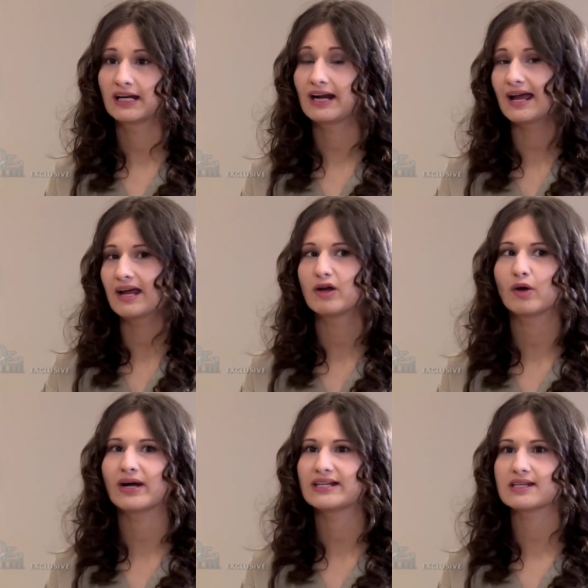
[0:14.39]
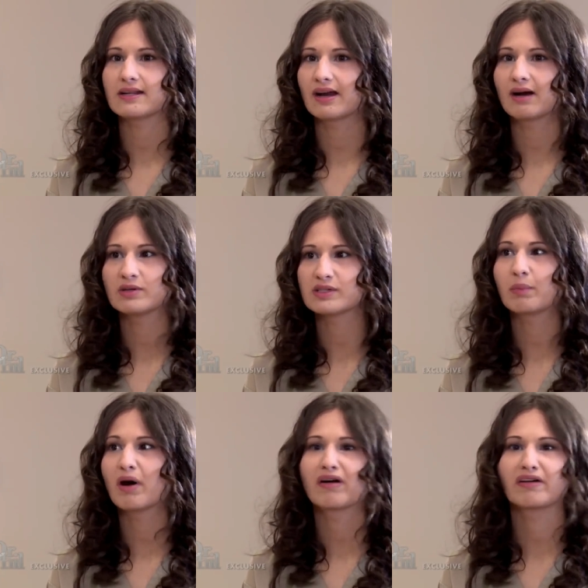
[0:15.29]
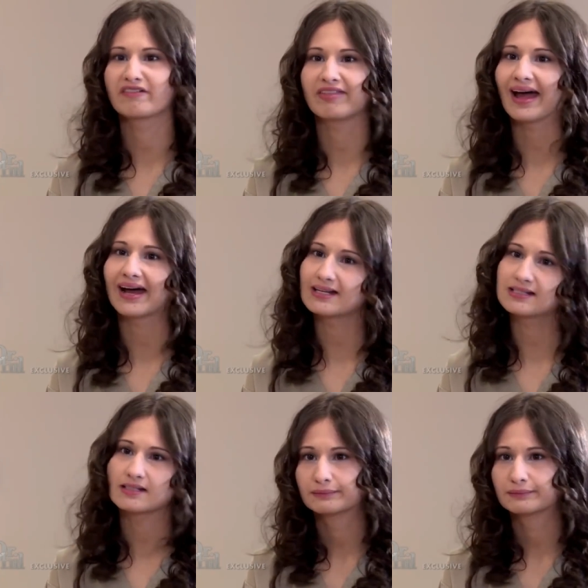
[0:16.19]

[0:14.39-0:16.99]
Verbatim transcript: And I had no idea that I was a part of that.